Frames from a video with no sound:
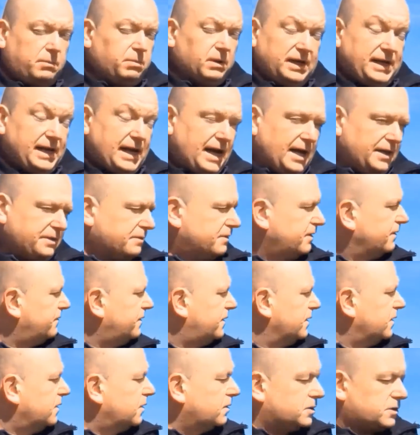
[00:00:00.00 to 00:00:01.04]
Probably not
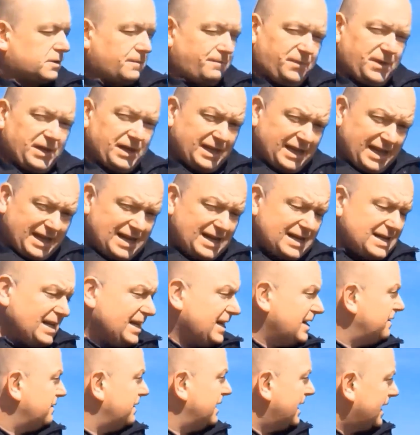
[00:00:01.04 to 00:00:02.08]
one of those. And the
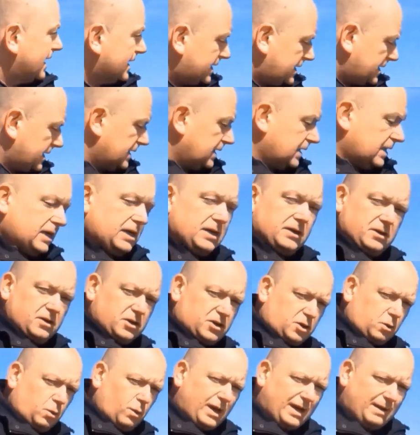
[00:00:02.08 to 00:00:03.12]
idea is
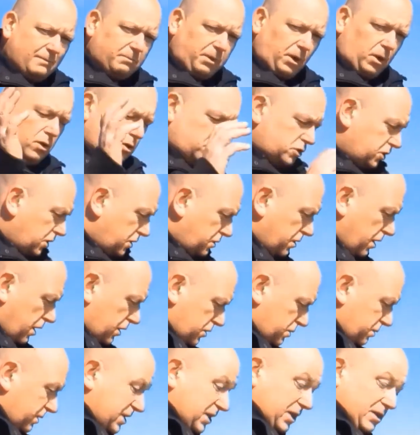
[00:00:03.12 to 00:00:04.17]
that as the wind blows
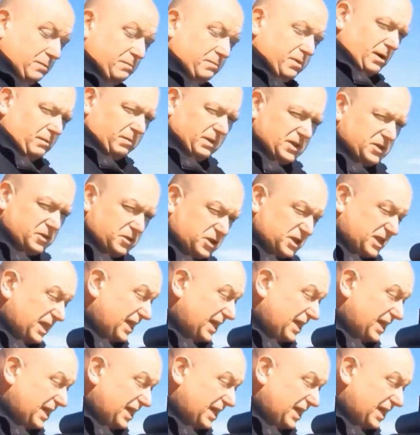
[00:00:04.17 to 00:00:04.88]
across, which you can probably